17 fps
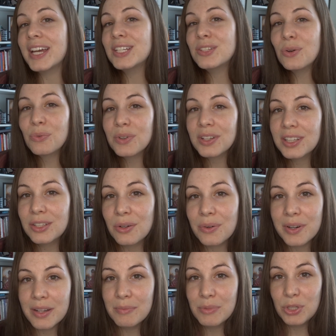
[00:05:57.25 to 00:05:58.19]
I don't really
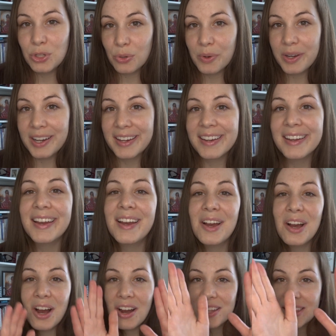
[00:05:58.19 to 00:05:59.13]
know what I'm doing
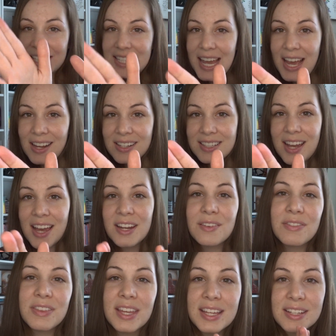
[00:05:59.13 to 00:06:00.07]
on the tech side
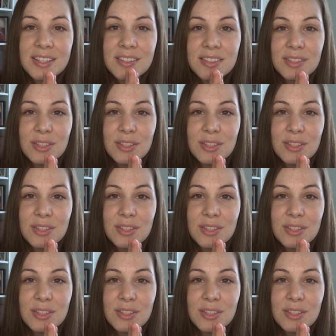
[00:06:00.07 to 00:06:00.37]
of things.